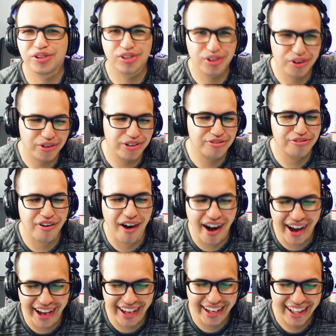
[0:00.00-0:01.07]

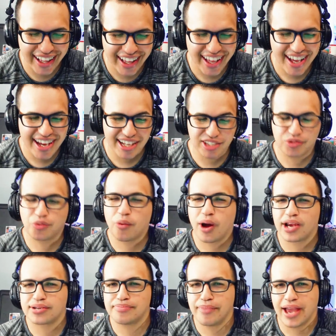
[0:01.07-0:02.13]
glorified
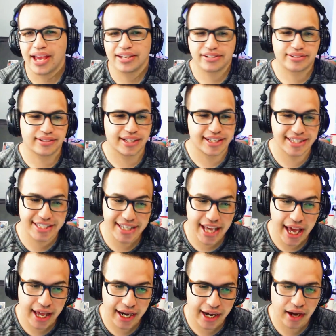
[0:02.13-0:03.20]
squash match.
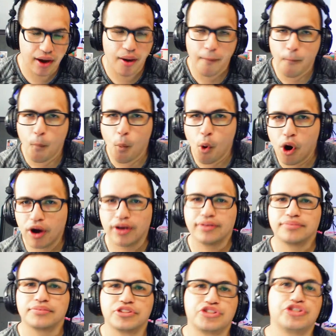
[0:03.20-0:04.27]
Sienna
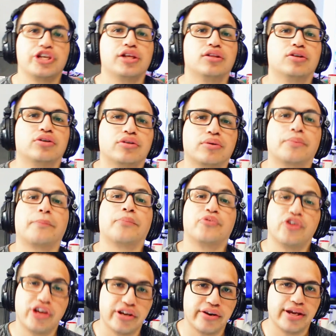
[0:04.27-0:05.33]
won. She looked
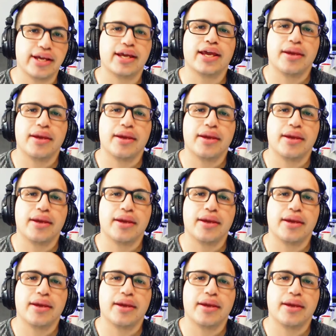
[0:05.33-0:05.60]
pretty